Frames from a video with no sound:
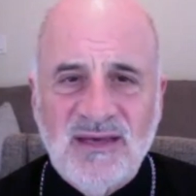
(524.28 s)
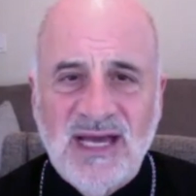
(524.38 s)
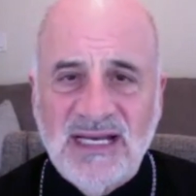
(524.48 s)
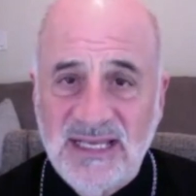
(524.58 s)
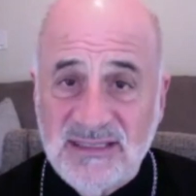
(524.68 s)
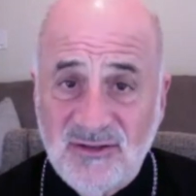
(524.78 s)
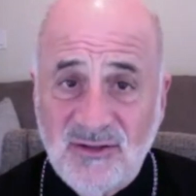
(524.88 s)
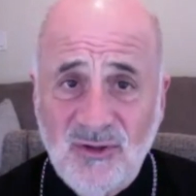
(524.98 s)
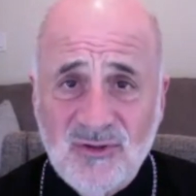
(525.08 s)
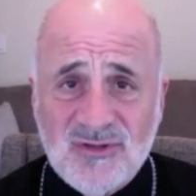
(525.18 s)
I'd like to
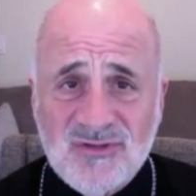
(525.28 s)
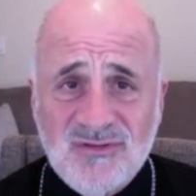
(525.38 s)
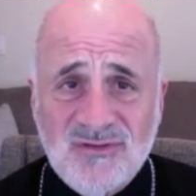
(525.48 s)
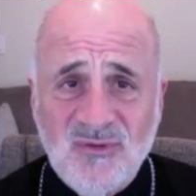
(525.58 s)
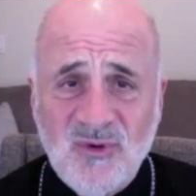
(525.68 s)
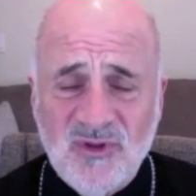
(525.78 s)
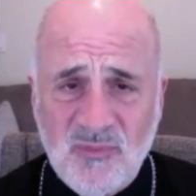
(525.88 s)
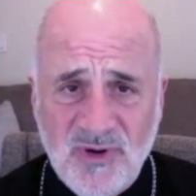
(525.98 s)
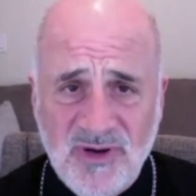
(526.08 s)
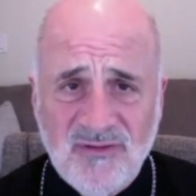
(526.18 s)
close with a
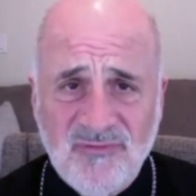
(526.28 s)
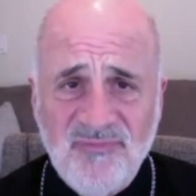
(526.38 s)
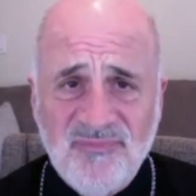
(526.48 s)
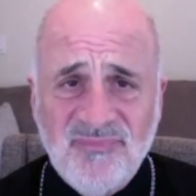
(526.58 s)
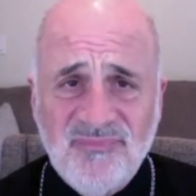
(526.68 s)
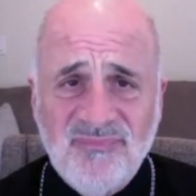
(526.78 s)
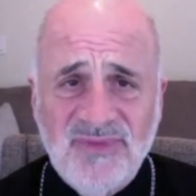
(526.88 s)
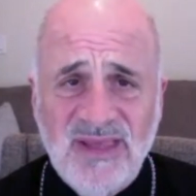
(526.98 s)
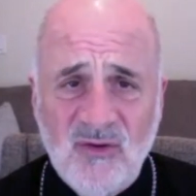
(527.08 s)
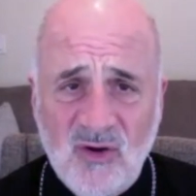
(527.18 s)
prayer
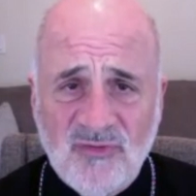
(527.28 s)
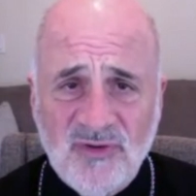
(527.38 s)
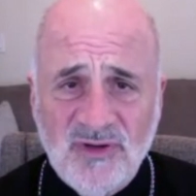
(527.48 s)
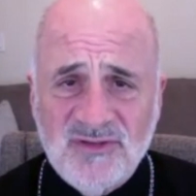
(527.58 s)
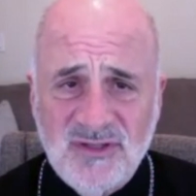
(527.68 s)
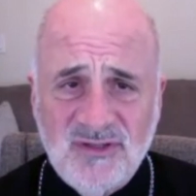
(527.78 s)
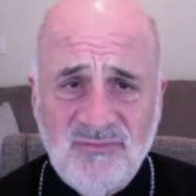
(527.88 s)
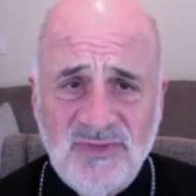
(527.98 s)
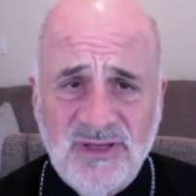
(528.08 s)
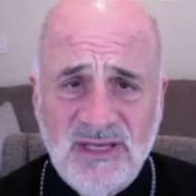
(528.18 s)
and offer it to you.
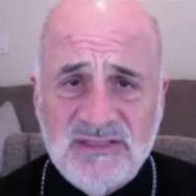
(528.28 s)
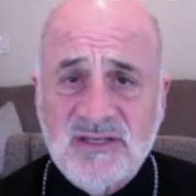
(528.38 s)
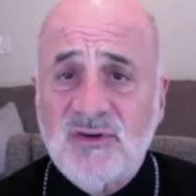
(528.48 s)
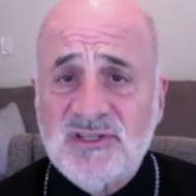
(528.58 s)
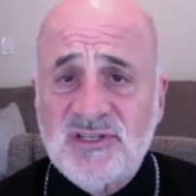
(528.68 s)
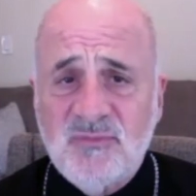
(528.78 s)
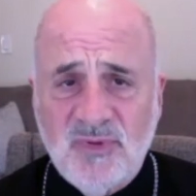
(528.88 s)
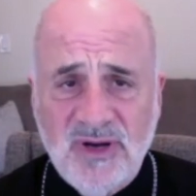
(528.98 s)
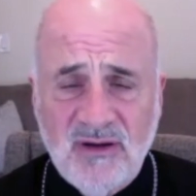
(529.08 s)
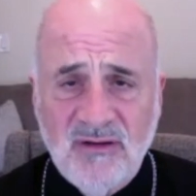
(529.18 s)
It's a Christian
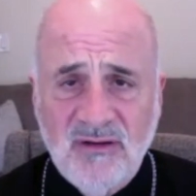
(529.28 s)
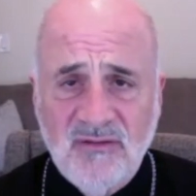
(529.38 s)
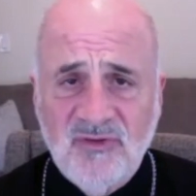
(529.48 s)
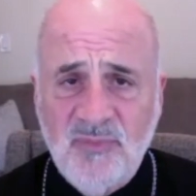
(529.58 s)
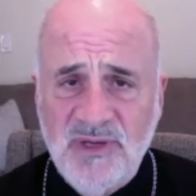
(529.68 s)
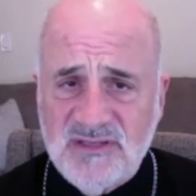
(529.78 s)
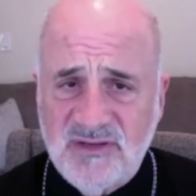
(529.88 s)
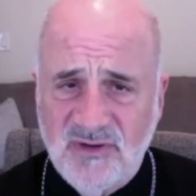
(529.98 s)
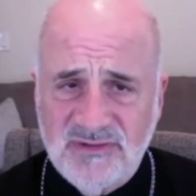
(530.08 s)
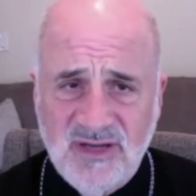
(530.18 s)
prayer for peace
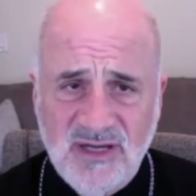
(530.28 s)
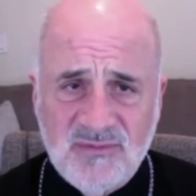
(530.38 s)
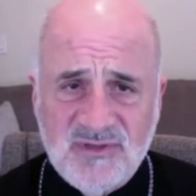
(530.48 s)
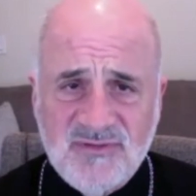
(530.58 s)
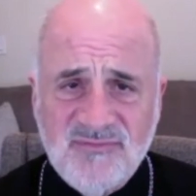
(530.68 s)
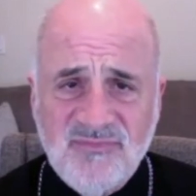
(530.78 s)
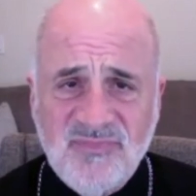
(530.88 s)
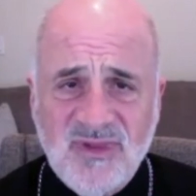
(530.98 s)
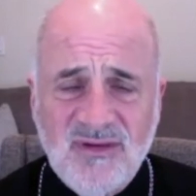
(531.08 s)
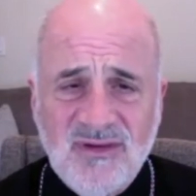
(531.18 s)
of our times.
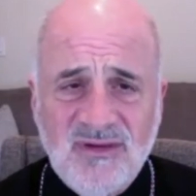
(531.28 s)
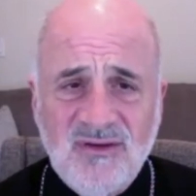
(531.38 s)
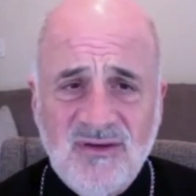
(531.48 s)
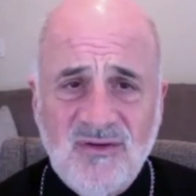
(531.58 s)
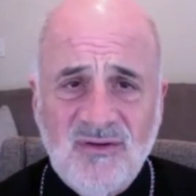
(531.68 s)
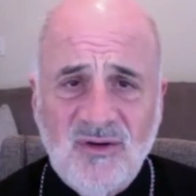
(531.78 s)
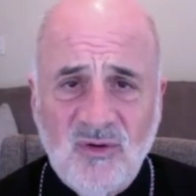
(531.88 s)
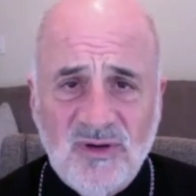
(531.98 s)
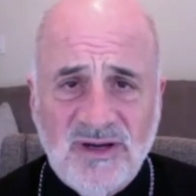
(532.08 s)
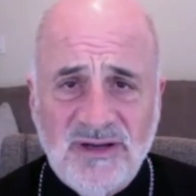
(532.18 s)

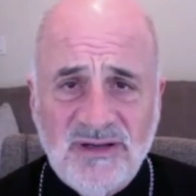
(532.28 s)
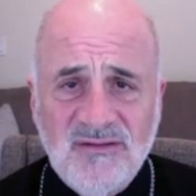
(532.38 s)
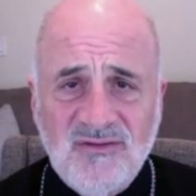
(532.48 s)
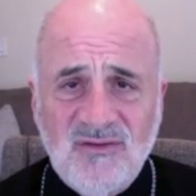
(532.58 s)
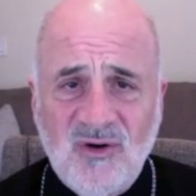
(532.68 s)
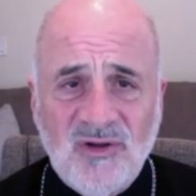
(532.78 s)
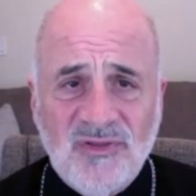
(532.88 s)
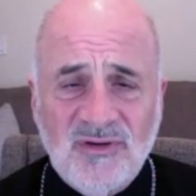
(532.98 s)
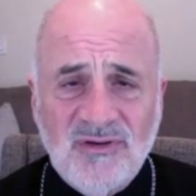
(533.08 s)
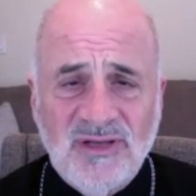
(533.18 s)
O God,
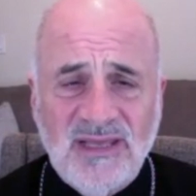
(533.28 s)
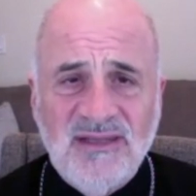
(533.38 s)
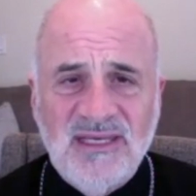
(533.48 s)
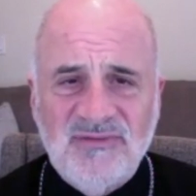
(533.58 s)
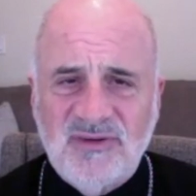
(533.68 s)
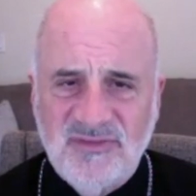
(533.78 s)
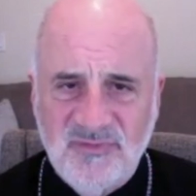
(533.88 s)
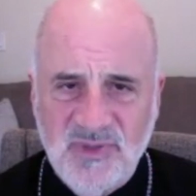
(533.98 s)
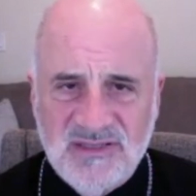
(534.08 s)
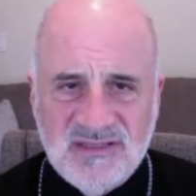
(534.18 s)
author and giver of
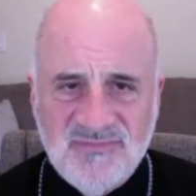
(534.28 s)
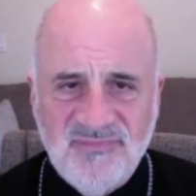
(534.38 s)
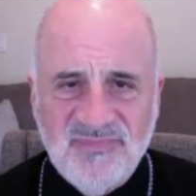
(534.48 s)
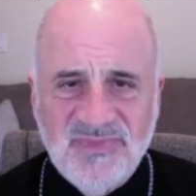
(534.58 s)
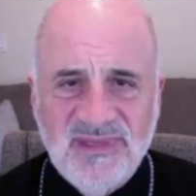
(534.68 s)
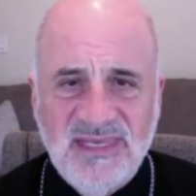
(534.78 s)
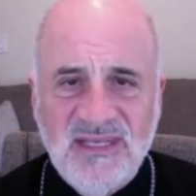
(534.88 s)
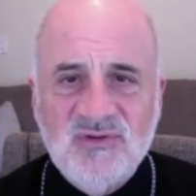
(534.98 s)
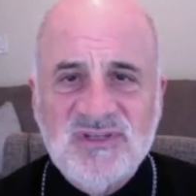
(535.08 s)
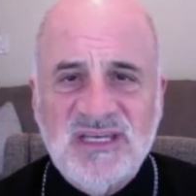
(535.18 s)
peace, in
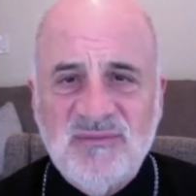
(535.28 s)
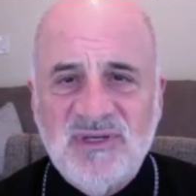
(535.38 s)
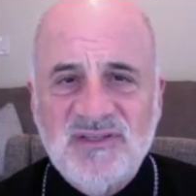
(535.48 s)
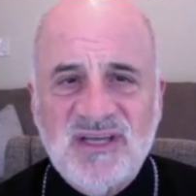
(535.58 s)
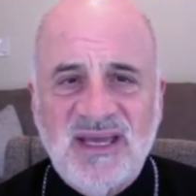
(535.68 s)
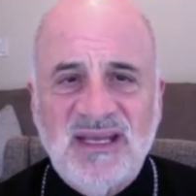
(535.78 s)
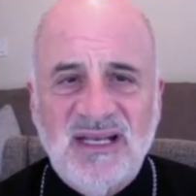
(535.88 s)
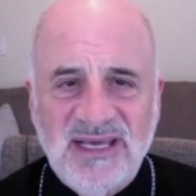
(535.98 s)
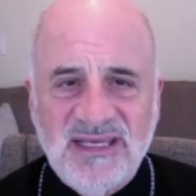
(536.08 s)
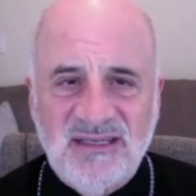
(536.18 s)
whose image and
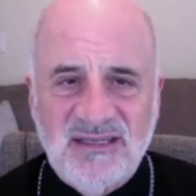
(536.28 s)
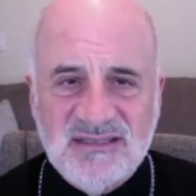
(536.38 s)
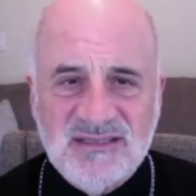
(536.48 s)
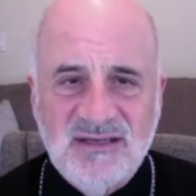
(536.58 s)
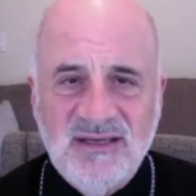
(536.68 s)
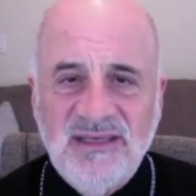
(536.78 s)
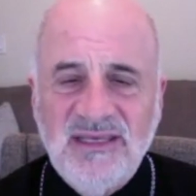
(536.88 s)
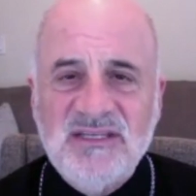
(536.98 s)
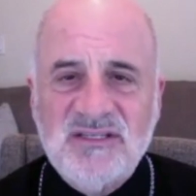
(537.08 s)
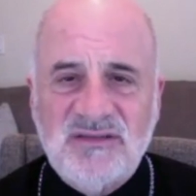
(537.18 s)
likeness
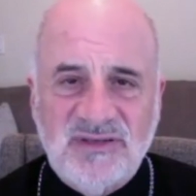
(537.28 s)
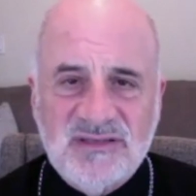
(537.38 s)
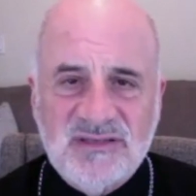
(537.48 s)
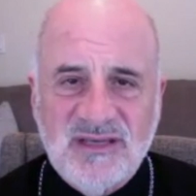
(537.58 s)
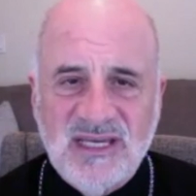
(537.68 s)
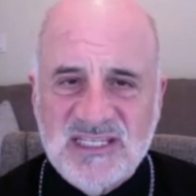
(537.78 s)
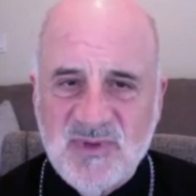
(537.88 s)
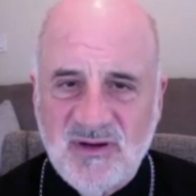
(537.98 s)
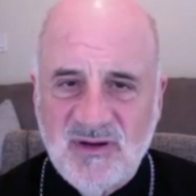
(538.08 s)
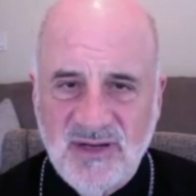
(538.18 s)
each of us has
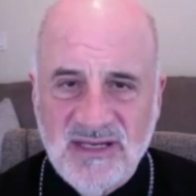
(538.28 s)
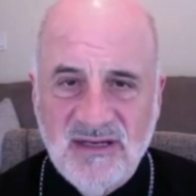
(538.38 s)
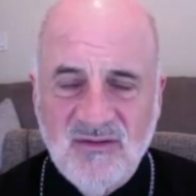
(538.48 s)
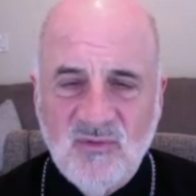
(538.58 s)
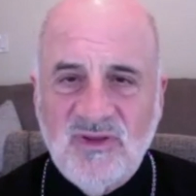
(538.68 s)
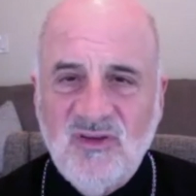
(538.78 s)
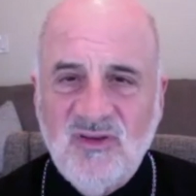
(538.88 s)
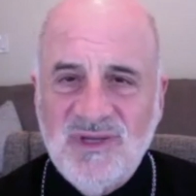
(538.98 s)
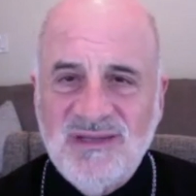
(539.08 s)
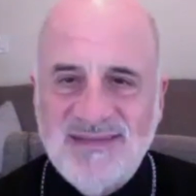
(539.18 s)
been created with a
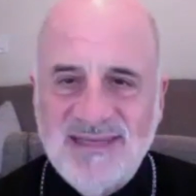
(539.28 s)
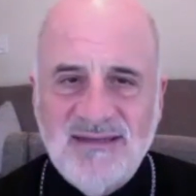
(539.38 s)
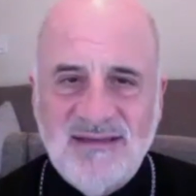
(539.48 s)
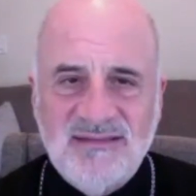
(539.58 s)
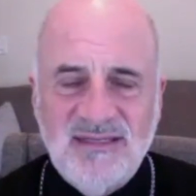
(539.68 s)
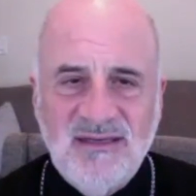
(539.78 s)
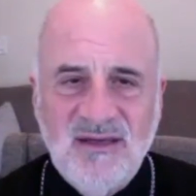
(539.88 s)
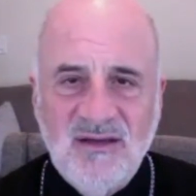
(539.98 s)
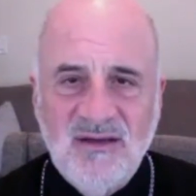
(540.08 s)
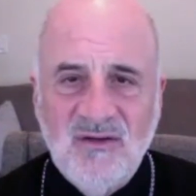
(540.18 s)
human dignity
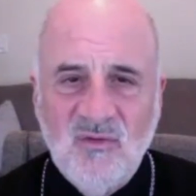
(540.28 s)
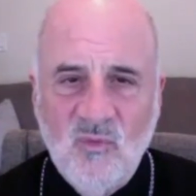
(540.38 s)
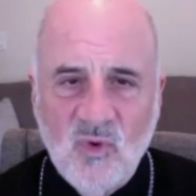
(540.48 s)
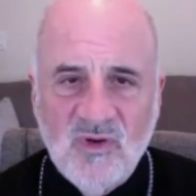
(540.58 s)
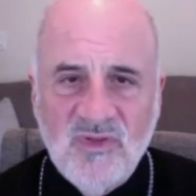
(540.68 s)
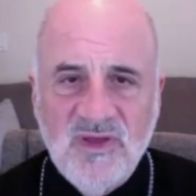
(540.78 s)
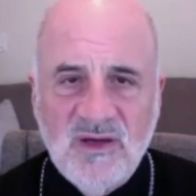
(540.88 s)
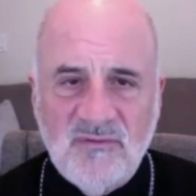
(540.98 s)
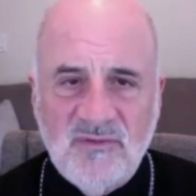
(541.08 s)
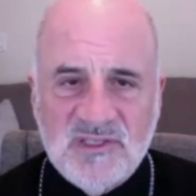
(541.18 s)
worthy
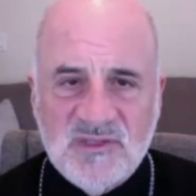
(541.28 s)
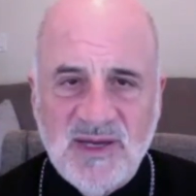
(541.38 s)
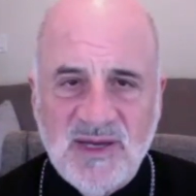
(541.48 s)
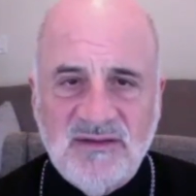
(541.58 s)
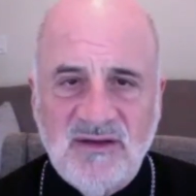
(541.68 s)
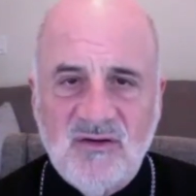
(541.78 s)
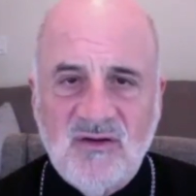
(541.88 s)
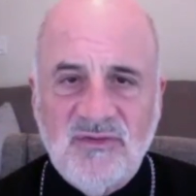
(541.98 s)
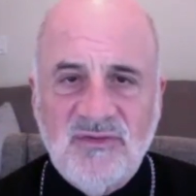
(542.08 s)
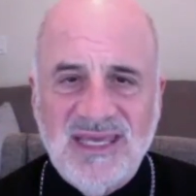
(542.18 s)
of respect on
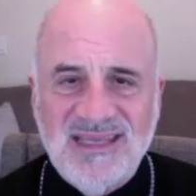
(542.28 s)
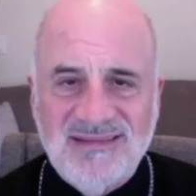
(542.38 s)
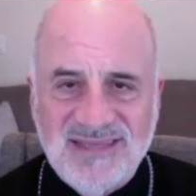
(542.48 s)
earth and